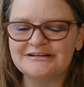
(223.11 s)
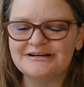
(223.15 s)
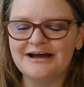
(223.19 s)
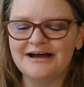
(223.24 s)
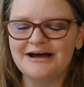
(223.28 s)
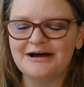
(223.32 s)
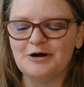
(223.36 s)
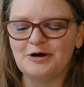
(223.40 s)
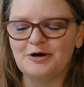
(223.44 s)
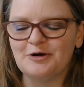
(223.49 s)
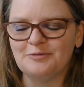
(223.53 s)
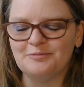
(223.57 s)

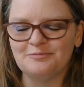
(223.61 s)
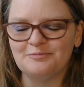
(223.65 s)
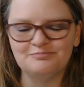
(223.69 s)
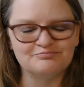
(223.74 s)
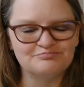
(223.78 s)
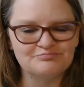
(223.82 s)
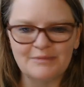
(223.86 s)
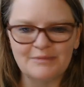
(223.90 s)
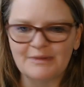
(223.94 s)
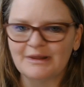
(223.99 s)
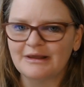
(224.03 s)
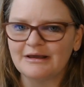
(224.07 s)
Um,
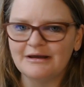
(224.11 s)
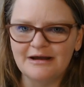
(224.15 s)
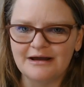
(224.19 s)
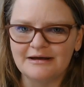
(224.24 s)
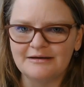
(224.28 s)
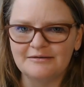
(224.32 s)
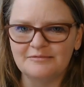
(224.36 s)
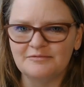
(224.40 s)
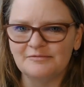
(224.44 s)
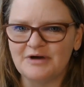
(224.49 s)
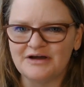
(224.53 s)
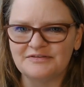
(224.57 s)
I,
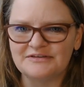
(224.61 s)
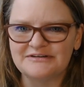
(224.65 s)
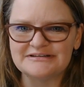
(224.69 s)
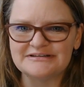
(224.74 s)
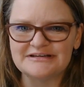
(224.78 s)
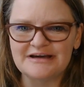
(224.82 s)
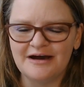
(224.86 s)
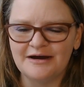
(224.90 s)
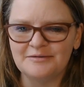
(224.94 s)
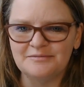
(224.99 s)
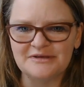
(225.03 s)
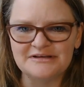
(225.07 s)
at the
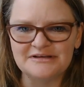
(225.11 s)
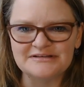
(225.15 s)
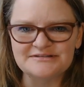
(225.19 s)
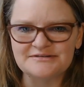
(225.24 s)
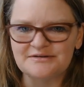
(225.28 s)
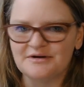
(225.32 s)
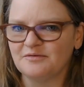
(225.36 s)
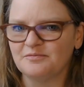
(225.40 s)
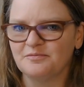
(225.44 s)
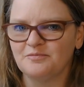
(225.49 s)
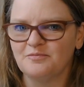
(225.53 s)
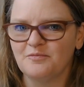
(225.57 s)
time that's a,
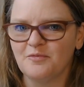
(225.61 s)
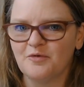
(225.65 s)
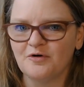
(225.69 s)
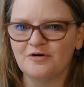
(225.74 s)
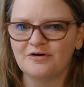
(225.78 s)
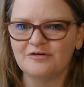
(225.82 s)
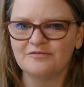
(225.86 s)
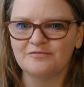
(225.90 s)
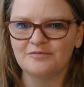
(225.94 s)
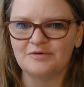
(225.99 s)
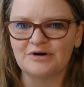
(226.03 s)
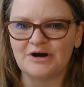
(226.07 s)
more of
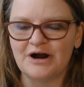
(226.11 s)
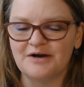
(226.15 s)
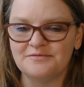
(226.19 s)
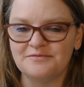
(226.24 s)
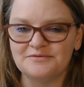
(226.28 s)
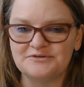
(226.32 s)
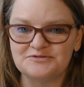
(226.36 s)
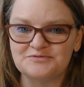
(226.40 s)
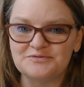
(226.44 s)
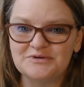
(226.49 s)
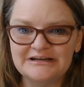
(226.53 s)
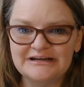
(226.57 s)
what I was
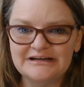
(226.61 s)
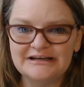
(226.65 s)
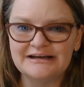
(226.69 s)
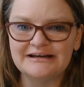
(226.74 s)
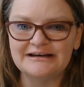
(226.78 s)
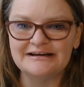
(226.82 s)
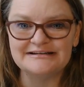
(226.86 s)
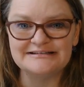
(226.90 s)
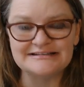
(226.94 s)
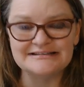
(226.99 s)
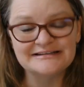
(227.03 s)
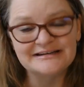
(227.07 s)
reading and I
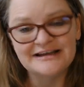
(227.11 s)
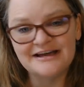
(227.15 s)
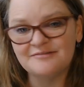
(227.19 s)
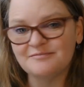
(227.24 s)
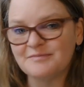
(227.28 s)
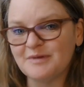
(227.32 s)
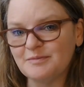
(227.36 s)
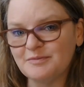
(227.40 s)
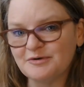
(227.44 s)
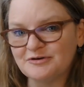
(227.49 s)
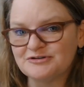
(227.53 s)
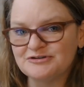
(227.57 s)
didn't have my
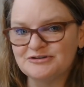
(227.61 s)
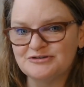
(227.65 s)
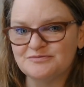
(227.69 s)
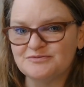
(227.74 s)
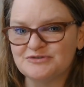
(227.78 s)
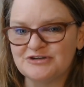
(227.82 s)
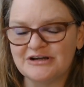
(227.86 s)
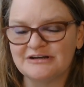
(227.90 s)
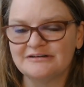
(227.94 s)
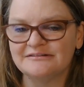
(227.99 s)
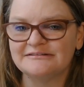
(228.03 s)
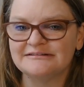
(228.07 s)
booktube
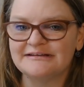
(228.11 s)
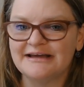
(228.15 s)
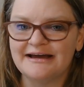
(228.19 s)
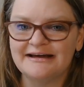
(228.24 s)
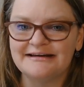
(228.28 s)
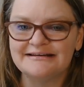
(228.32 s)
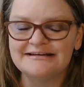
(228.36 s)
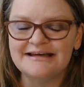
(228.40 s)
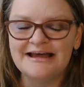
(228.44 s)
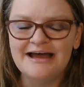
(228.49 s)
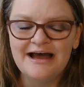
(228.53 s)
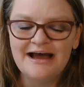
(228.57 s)
channel yet
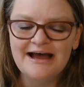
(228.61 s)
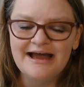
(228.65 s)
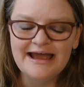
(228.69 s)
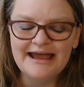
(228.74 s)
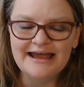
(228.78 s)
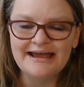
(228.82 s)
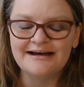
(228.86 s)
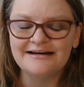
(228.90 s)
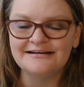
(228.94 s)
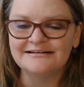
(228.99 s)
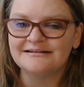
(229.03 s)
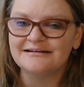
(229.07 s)

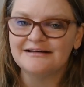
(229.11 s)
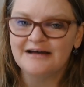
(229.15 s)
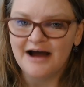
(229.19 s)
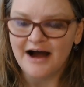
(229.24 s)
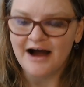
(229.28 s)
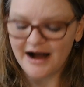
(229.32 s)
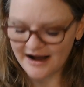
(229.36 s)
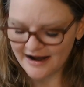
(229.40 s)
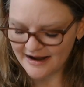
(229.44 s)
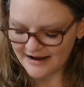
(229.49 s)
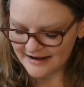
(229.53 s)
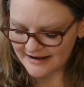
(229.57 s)
and
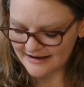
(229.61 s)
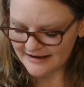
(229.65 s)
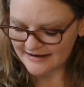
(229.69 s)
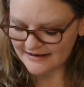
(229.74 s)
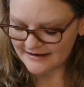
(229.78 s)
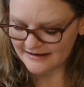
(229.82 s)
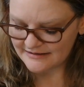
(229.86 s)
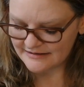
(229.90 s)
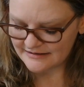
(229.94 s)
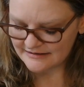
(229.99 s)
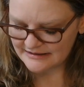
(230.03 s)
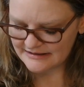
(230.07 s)

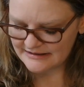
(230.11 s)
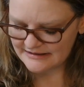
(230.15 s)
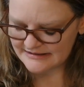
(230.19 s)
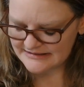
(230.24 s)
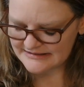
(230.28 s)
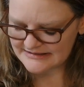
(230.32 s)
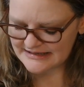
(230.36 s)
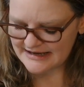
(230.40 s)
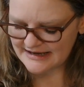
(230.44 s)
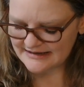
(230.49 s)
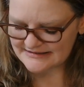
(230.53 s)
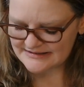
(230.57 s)
I it is,
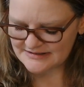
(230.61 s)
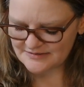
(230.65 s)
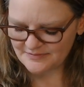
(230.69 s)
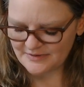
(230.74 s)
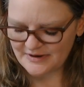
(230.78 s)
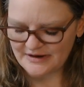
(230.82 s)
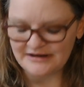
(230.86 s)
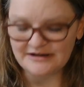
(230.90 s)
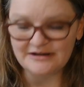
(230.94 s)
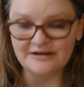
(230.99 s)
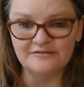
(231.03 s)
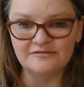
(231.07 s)
has a
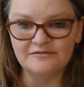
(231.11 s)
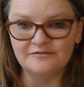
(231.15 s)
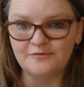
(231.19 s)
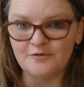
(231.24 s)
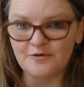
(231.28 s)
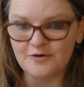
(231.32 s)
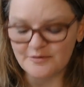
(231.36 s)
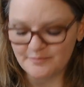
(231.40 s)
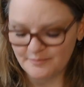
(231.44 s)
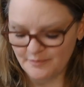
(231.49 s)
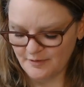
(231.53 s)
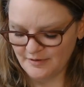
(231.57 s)
rating of
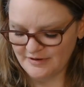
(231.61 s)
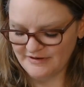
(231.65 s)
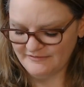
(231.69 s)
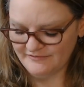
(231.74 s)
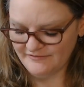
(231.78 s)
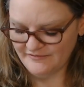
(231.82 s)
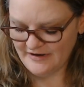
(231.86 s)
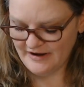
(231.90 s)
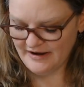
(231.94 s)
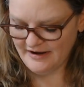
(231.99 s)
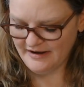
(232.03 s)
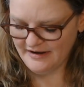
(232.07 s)

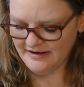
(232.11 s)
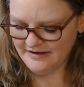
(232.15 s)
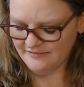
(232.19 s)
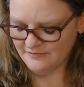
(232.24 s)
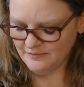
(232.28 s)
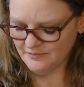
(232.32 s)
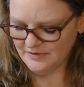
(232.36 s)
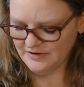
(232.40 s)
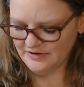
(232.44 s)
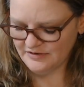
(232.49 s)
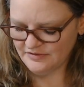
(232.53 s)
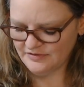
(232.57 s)
4.5
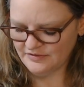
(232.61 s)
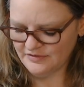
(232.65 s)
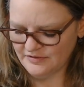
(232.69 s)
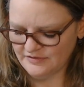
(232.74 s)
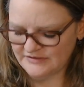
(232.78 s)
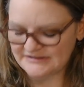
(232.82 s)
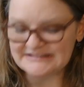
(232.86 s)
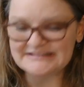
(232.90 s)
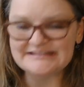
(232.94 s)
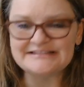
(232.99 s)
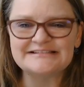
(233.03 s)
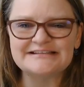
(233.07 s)
with
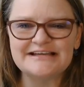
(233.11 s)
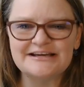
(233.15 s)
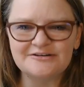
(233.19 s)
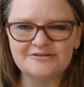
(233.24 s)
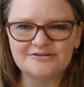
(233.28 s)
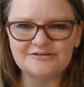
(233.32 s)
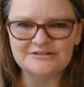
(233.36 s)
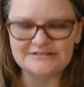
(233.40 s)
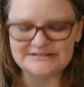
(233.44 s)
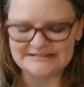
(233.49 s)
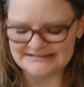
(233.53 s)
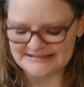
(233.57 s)

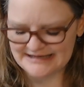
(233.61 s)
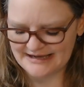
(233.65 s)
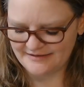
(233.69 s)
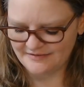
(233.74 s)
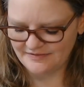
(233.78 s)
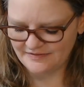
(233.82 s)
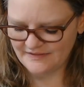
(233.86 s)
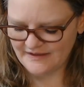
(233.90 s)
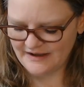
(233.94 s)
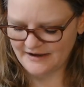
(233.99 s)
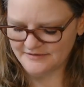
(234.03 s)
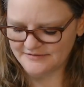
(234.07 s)

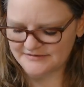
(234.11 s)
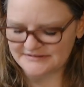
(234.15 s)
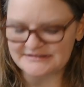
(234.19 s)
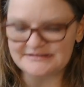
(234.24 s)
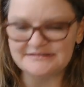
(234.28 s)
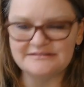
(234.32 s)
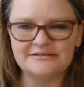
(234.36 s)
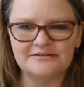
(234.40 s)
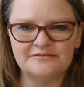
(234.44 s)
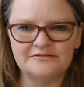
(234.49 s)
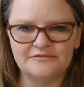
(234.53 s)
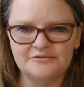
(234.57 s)
610,000
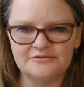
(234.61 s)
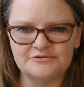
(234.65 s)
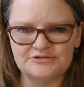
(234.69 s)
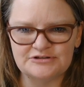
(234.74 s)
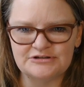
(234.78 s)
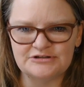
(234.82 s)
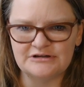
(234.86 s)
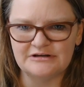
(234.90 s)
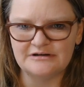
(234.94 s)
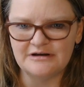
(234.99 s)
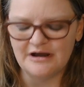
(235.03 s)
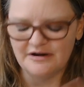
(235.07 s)
the
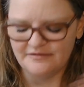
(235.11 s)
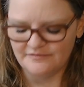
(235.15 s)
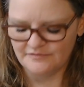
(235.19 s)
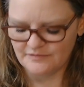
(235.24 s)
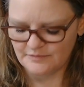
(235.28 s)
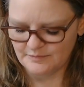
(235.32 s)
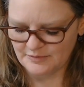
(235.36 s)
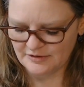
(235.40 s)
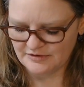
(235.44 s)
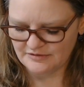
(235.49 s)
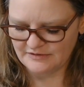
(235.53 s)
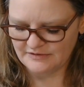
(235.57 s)
version of the
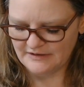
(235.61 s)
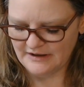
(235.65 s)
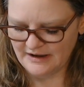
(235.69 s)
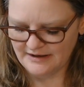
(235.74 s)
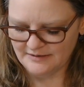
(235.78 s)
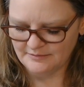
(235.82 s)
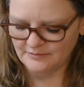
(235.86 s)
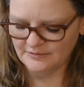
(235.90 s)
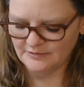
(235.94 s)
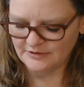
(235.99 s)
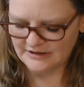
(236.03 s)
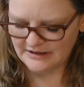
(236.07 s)
book that I'm
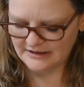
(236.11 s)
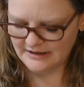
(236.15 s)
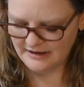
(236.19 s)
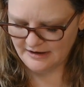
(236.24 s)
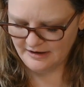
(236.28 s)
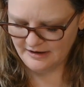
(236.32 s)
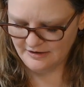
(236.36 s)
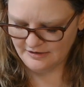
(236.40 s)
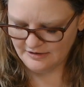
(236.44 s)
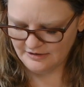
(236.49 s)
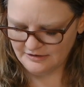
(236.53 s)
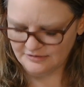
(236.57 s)
looking at
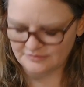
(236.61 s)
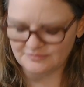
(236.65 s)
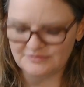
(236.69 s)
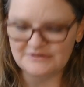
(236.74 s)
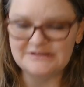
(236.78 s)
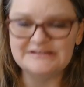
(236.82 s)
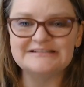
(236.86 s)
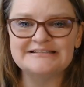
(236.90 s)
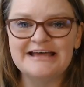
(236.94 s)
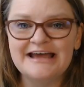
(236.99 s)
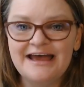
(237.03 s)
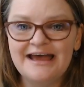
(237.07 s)
on Goodreads
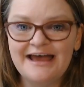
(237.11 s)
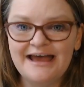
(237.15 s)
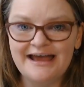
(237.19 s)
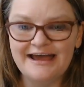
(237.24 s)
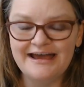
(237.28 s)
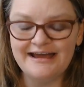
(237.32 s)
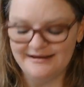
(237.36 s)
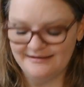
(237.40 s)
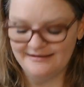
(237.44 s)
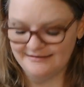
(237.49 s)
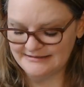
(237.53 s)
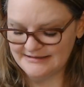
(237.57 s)

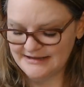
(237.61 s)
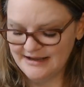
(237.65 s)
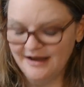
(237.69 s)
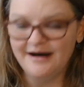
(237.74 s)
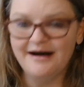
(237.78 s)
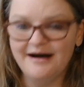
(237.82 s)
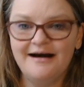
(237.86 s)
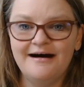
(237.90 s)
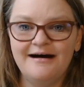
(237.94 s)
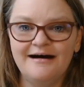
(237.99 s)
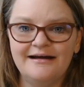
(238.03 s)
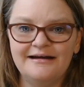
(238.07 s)
and
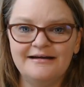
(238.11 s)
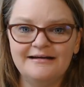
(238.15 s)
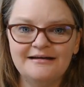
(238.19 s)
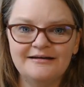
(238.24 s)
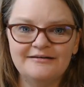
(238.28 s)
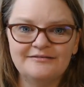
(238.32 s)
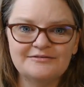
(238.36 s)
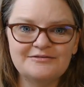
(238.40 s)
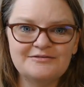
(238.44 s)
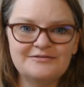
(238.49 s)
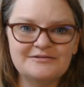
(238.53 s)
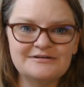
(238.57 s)
I of
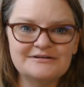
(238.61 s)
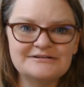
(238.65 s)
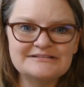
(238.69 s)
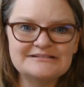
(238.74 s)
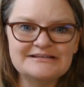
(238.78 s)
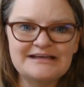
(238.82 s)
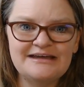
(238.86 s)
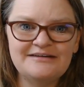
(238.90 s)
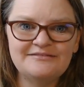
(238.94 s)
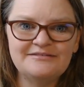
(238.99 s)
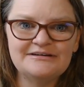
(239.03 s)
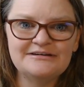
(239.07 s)
course
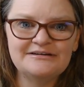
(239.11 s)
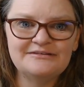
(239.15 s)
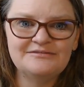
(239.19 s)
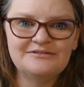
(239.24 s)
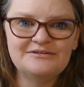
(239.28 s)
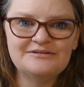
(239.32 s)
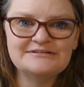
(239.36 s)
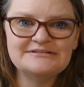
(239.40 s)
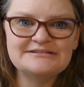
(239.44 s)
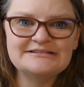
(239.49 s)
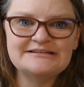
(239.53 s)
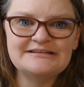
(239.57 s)
gave it if you can
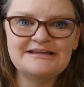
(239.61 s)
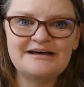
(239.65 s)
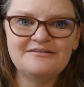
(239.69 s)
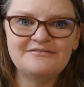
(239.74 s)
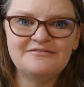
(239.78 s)
see that